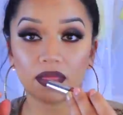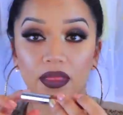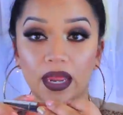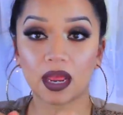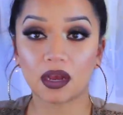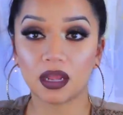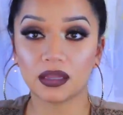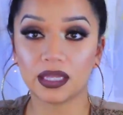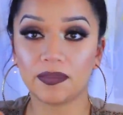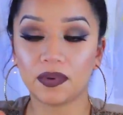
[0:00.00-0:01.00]
Then I
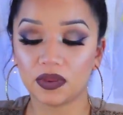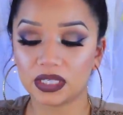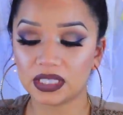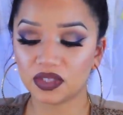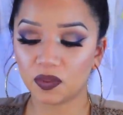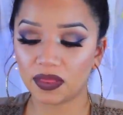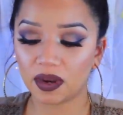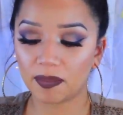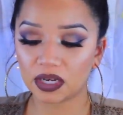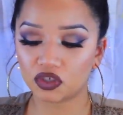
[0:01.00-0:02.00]
got Limbo. This is the one
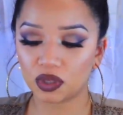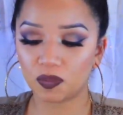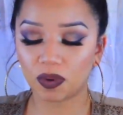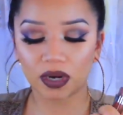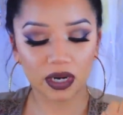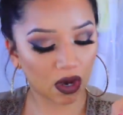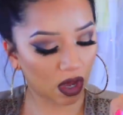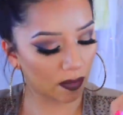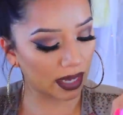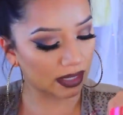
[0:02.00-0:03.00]
that I'm actually wearing
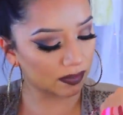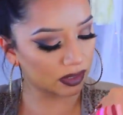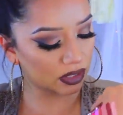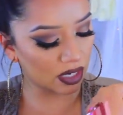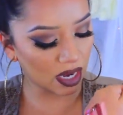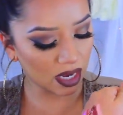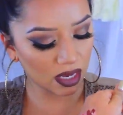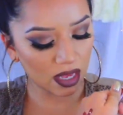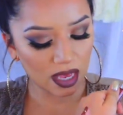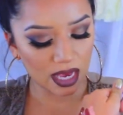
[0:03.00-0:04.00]
on my lips today,